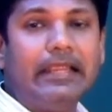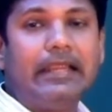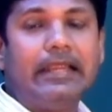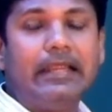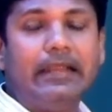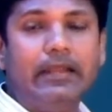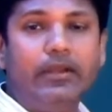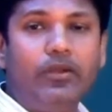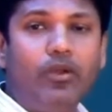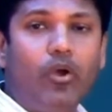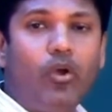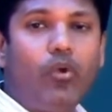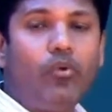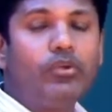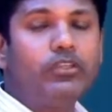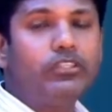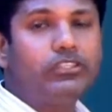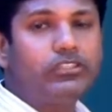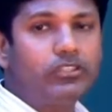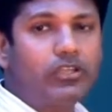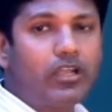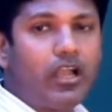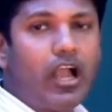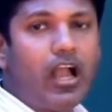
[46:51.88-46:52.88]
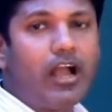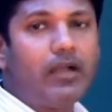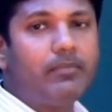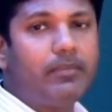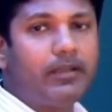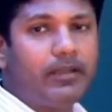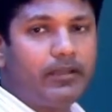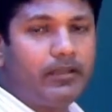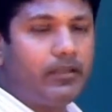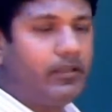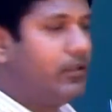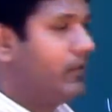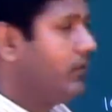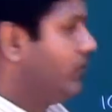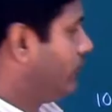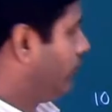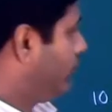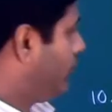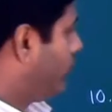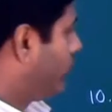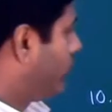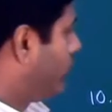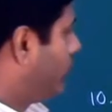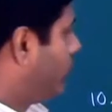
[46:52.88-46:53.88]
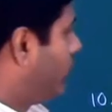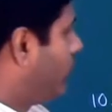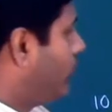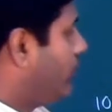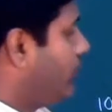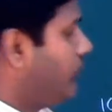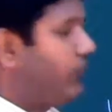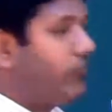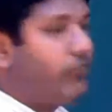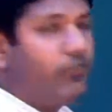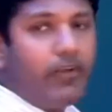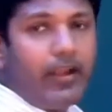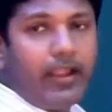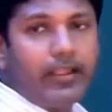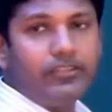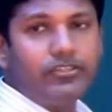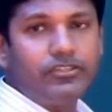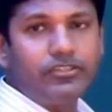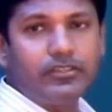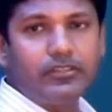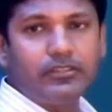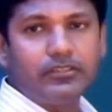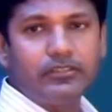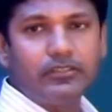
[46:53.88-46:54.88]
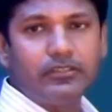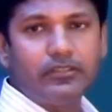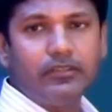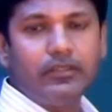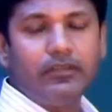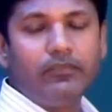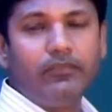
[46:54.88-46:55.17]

lowest common for 3 fractions